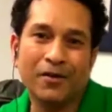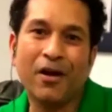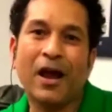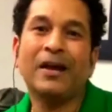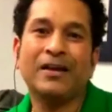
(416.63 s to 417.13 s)

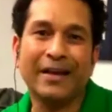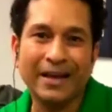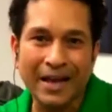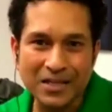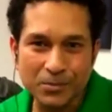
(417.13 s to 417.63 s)
and try
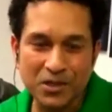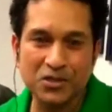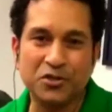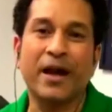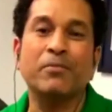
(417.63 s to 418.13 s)
and take
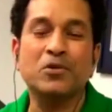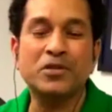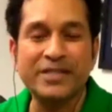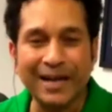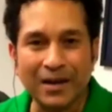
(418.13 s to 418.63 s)
as much
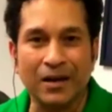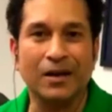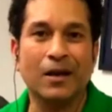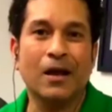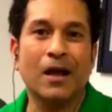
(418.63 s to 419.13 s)
time to
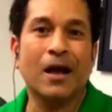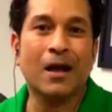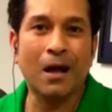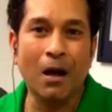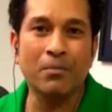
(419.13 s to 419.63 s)
settle,
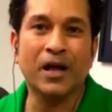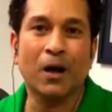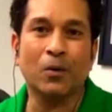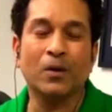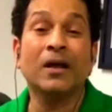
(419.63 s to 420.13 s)

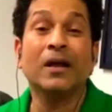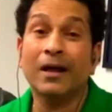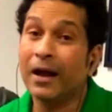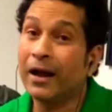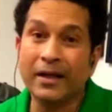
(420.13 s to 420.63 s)
calm down.
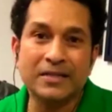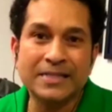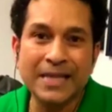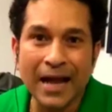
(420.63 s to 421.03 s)
And